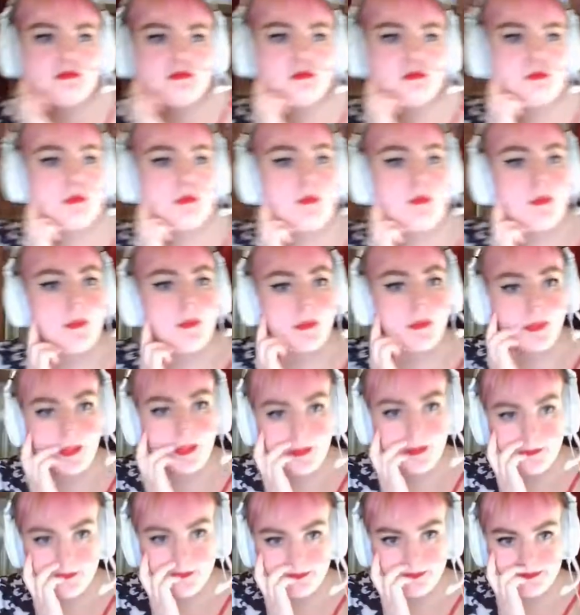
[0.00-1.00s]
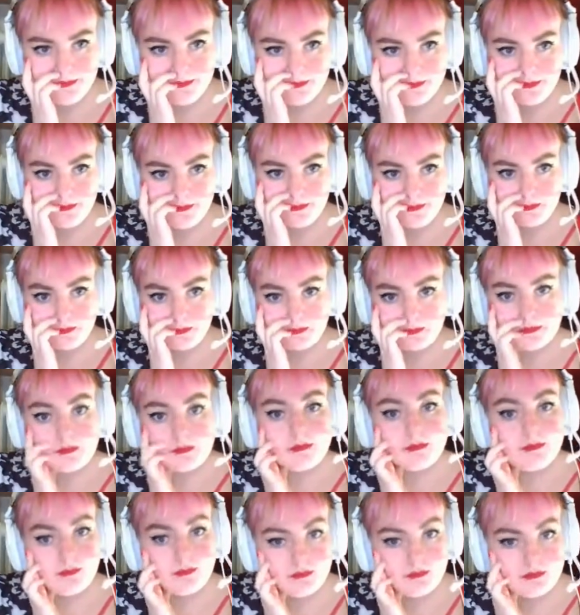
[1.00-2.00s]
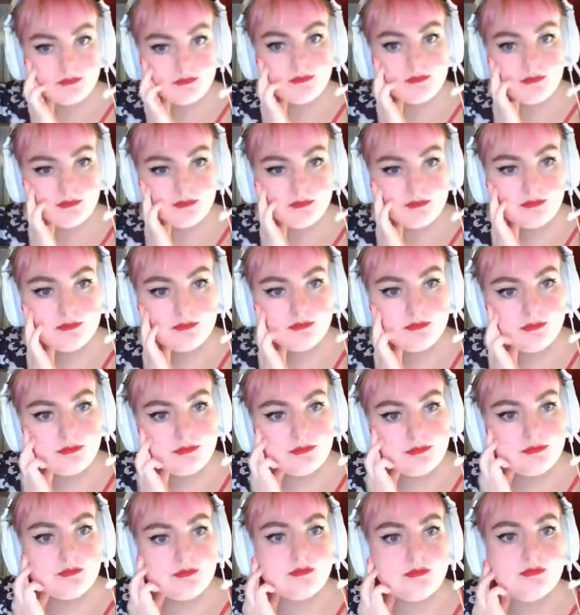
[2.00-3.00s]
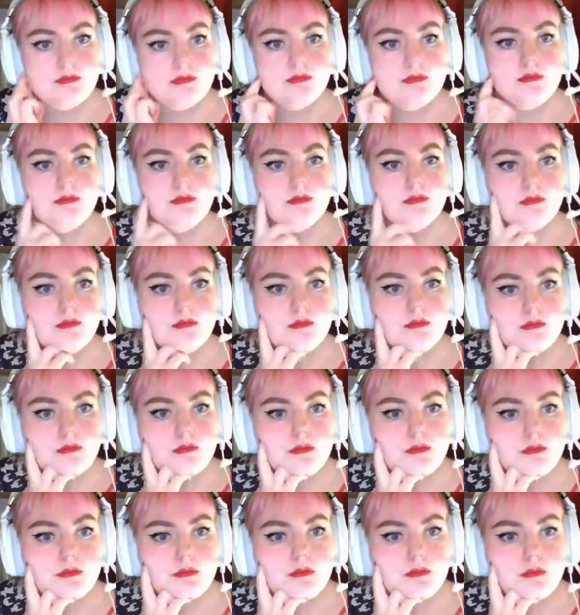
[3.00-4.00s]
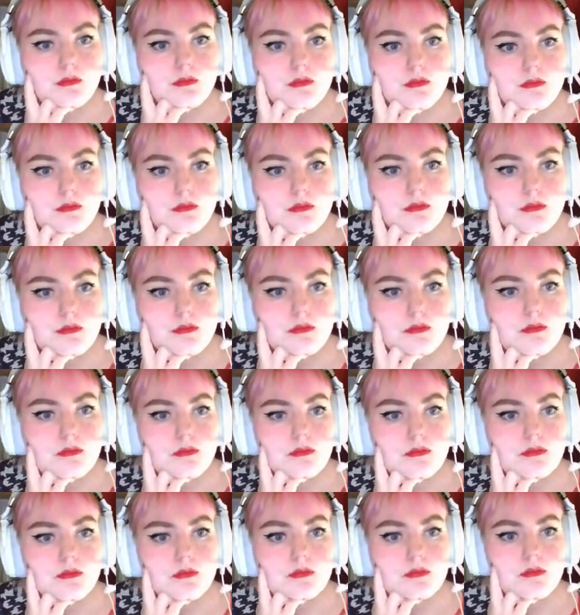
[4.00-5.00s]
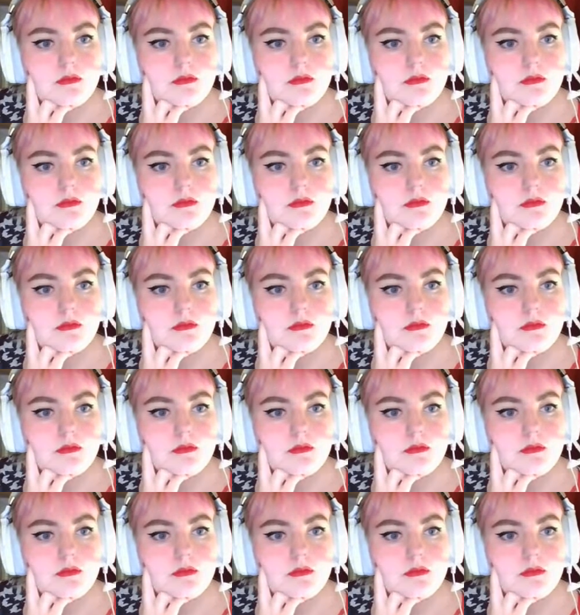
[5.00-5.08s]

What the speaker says: Yeah, it's very bad. How many seats do they have in parliament?